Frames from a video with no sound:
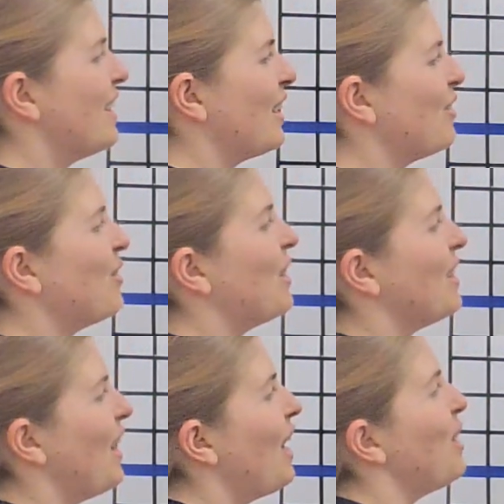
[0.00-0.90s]
Negative
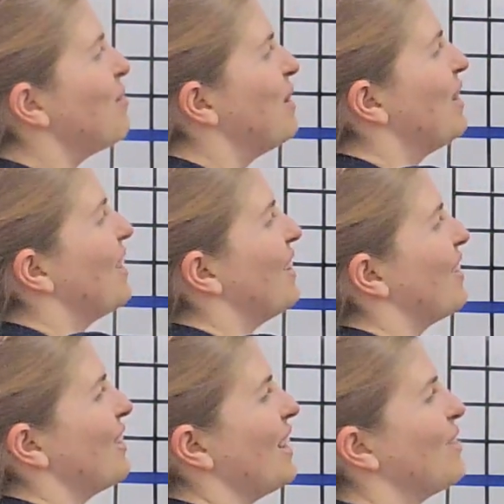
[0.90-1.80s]
1,
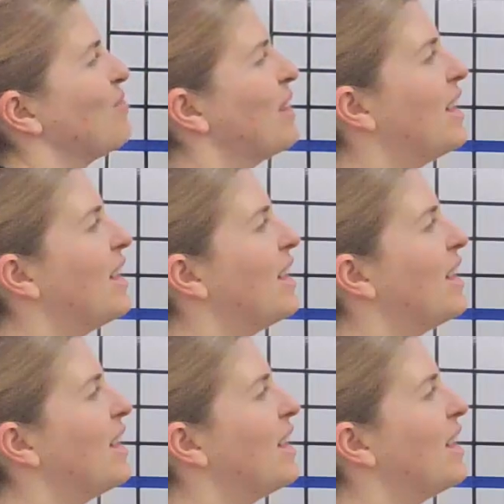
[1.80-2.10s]
3.